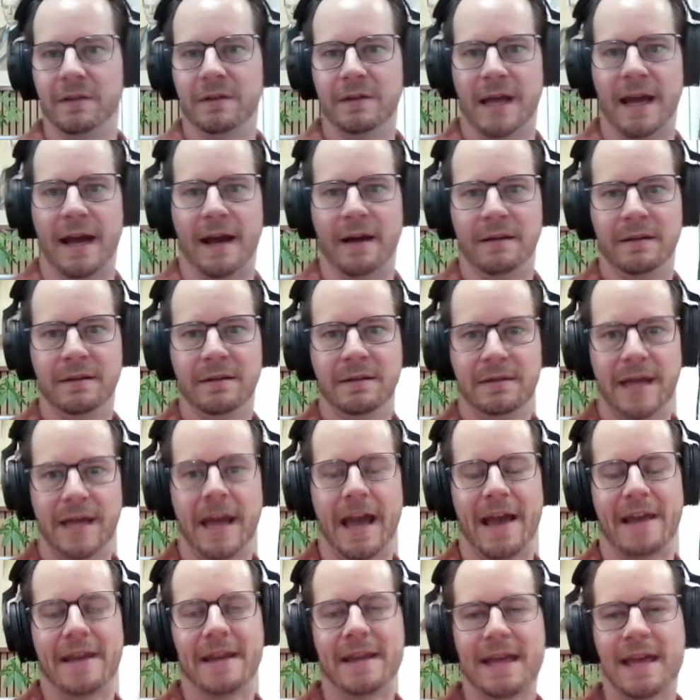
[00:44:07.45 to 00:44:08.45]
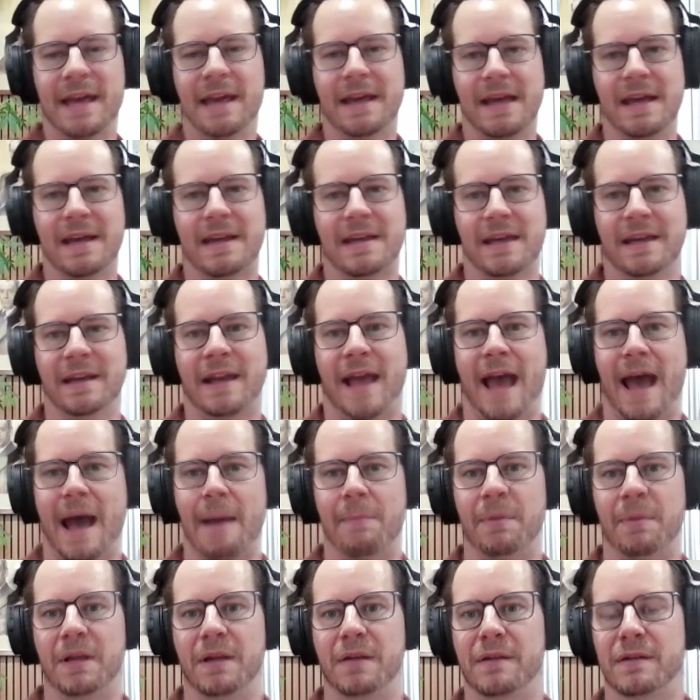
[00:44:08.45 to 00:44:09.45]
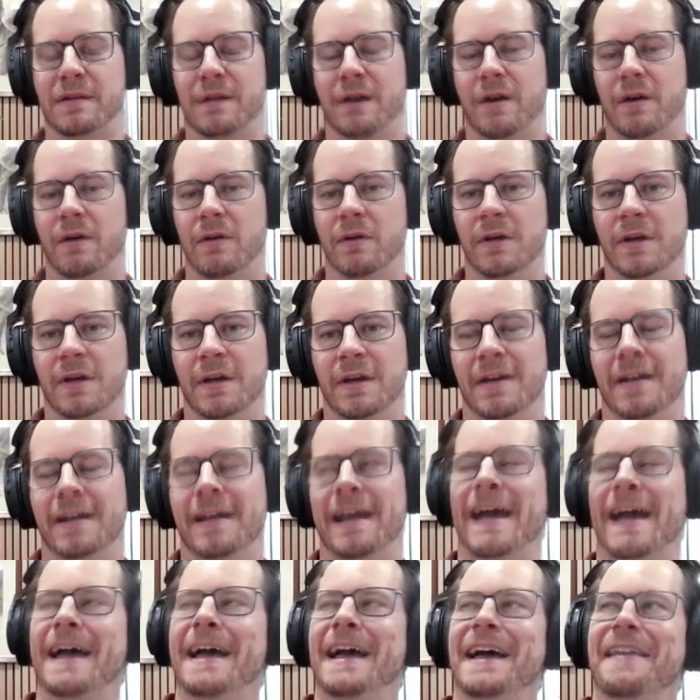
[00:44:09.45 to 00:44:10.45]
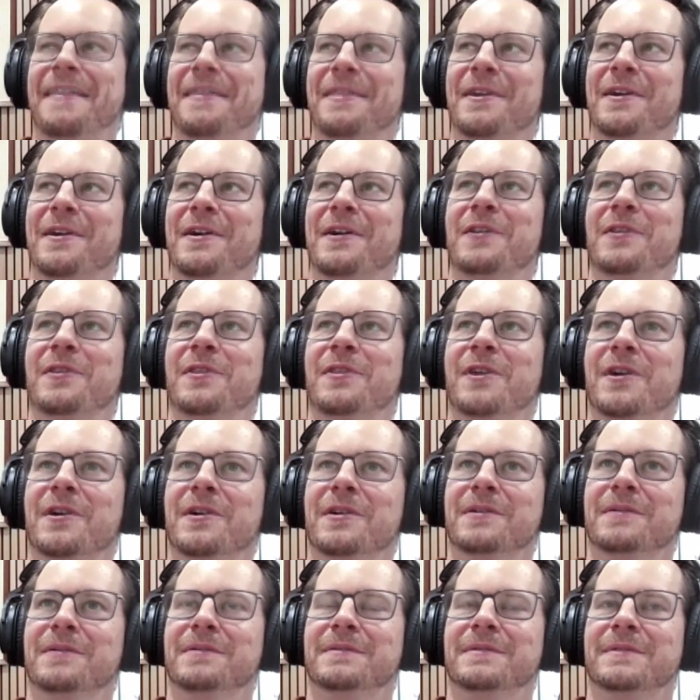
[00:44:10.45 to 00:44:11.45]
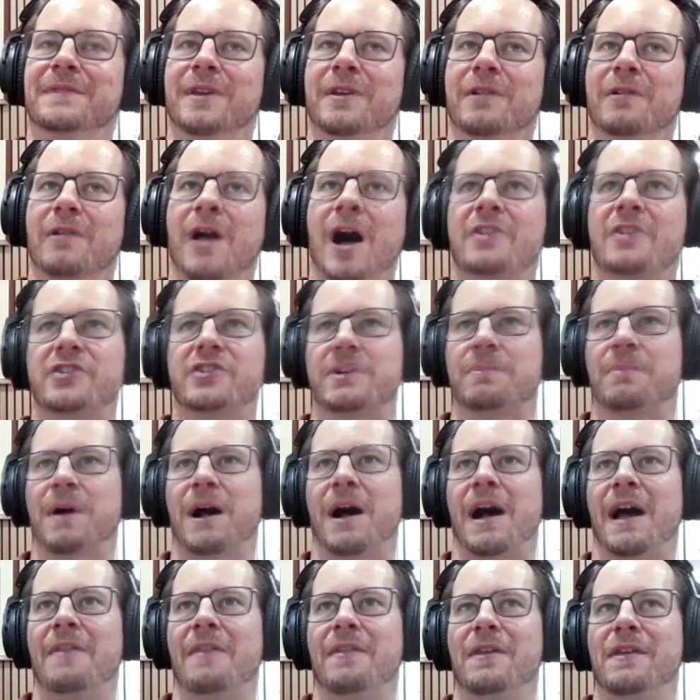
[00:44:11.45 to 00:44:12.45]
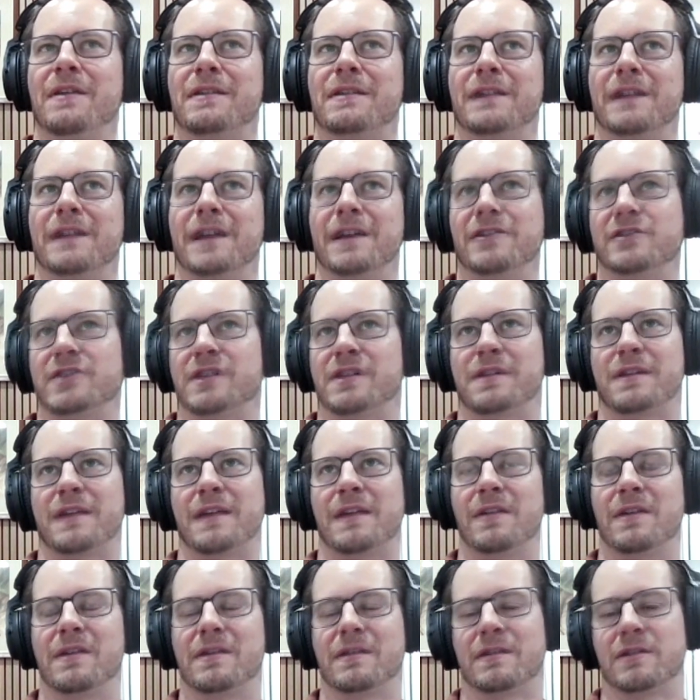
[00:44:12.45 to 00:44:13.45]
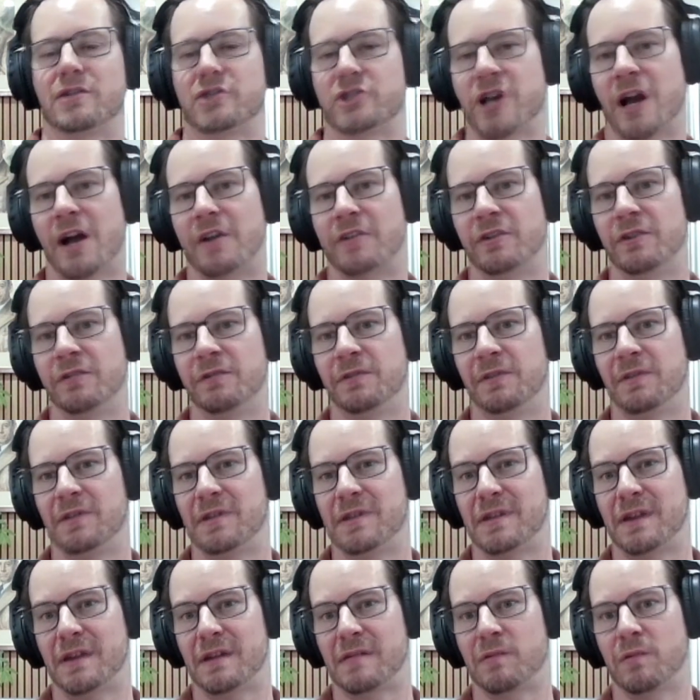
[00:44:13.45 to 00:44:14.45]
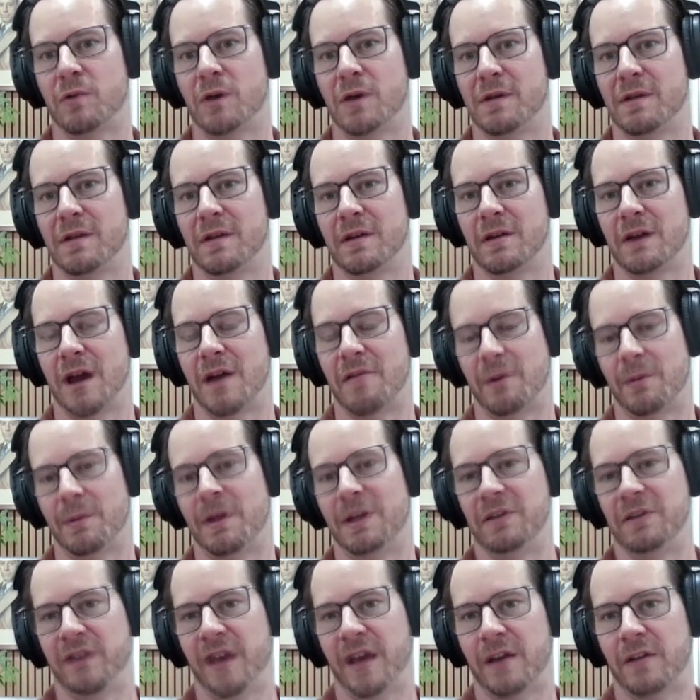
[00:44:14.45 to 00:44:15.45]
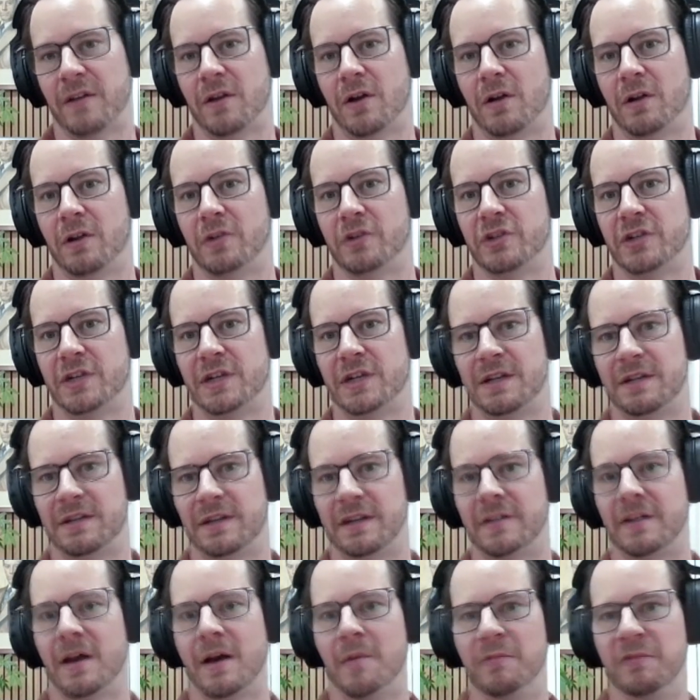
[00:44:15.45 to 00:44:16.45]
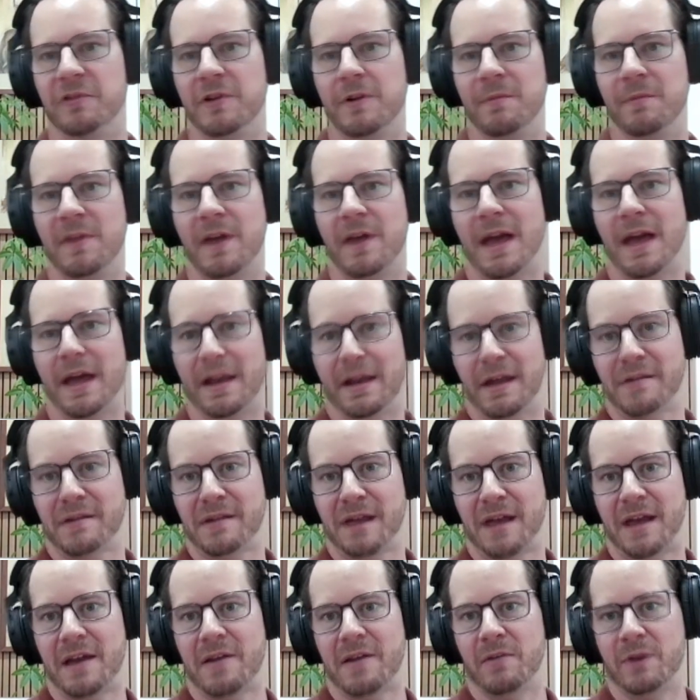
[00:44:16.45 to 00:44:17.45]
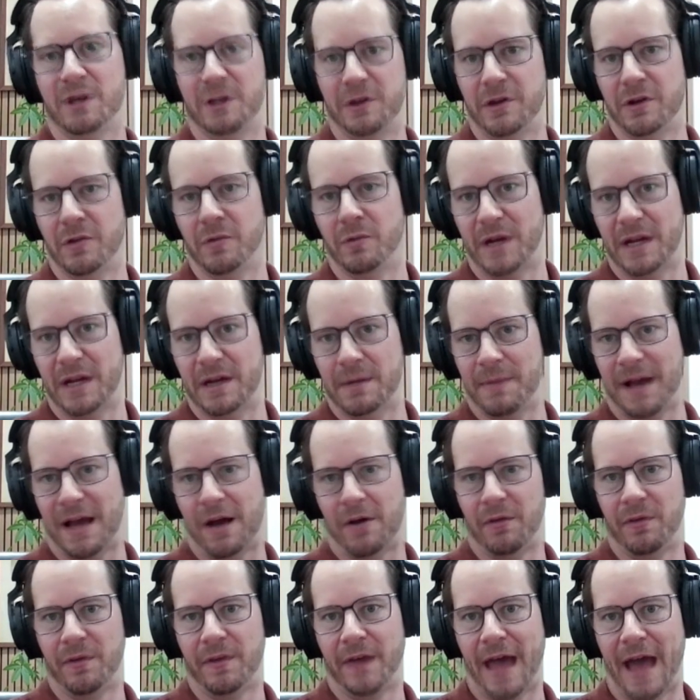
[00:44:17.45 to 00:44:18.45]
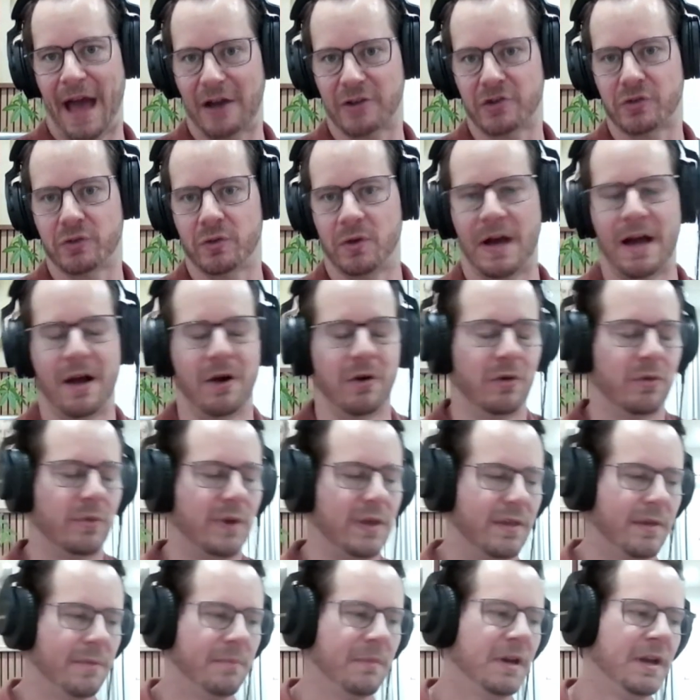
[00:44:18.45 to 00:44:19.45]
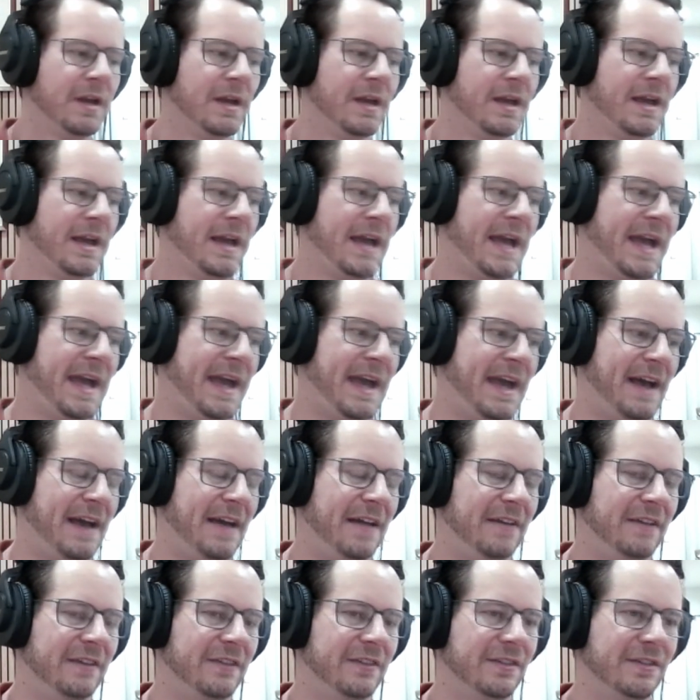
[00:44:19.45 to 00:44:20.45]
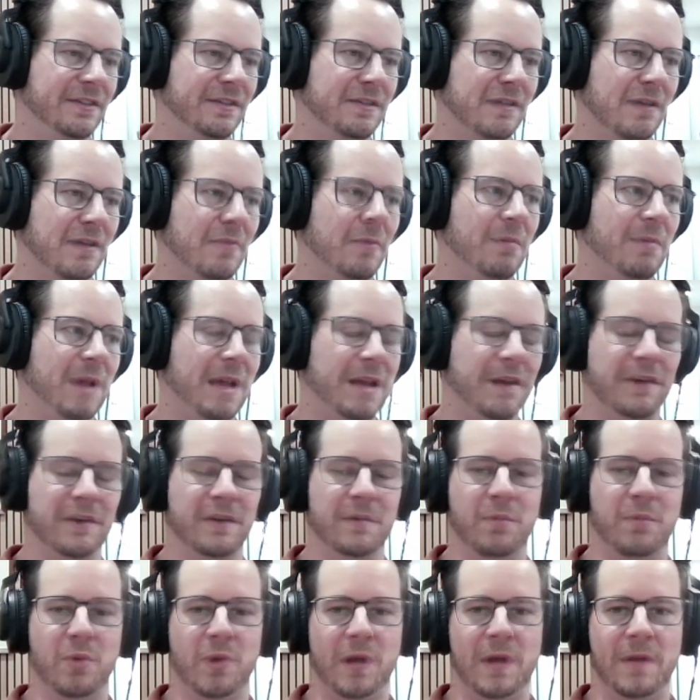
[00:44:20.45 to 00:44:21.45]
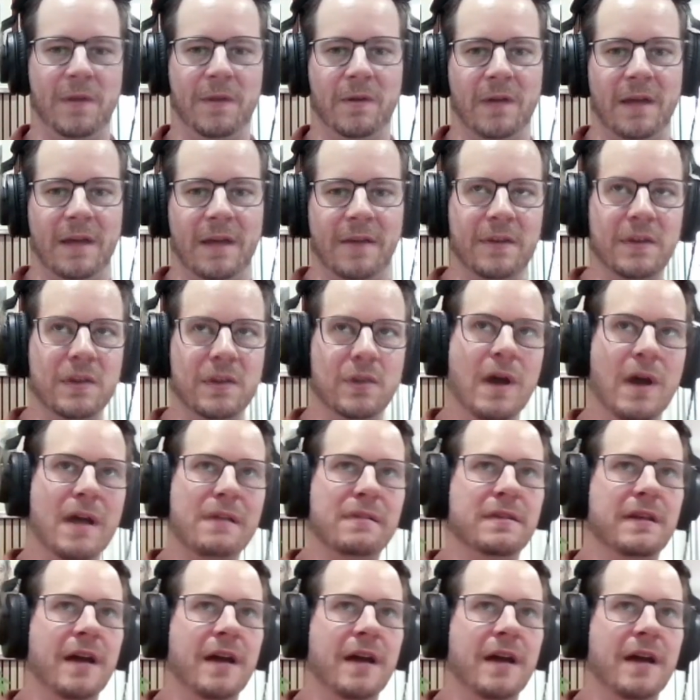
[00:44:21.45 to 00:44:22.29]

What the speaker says: Yeah, it can happen. So, and the logic behind this, and I'll just say this because SHA-256 was a government technology. It did come from the NSA when you go read about the actual algorithm. And someone made a good point. They're like, the U.S.